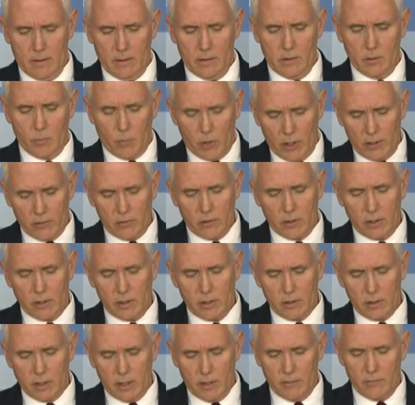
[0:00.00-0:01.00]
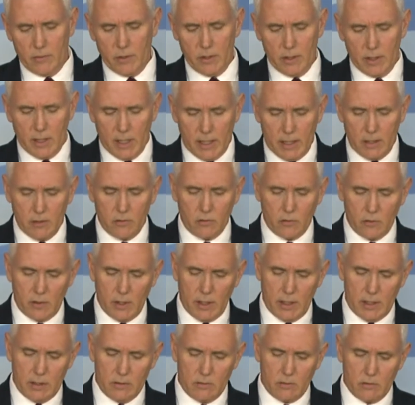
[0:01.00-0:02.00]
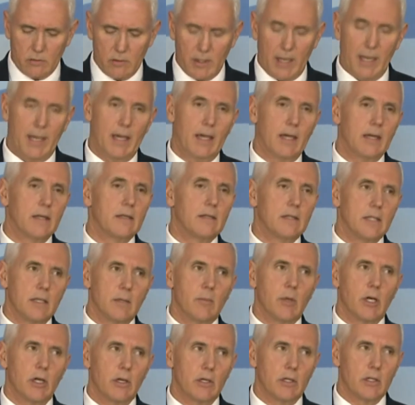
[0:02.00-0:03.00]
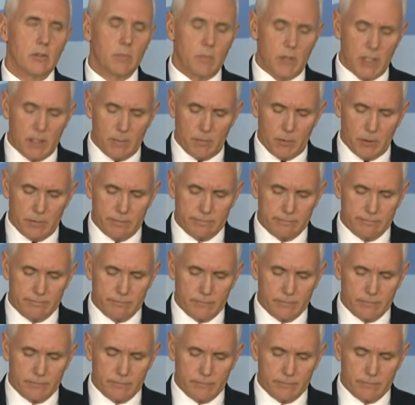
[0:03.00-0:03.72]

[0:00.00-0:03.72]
The President of the United States and the American people